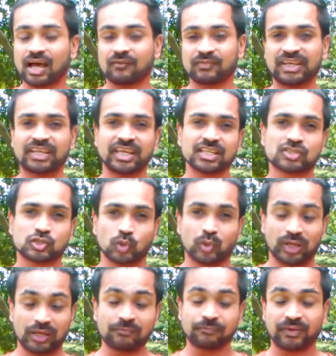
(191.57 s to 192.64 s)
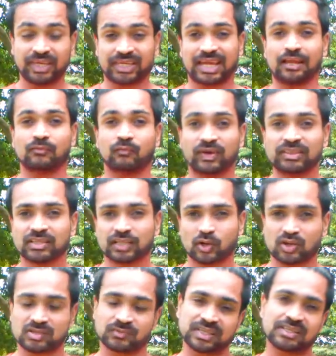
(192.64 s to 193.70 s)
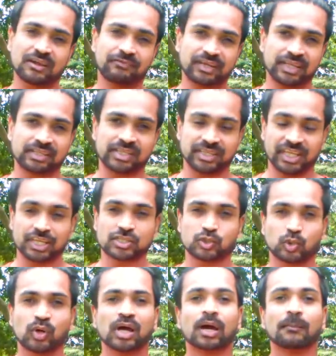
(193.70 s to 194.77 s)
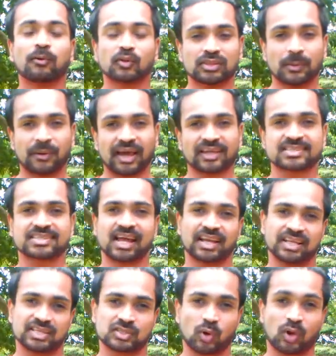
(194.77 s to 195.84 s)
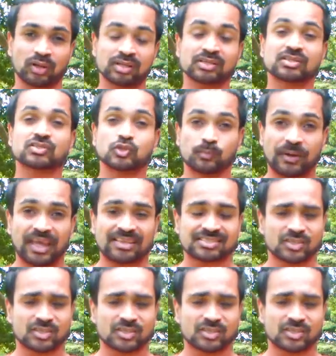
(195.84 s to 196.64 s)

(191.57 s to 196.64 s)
we need to, if we can win the toss, we definitely need to put the Pakistanis on to bat.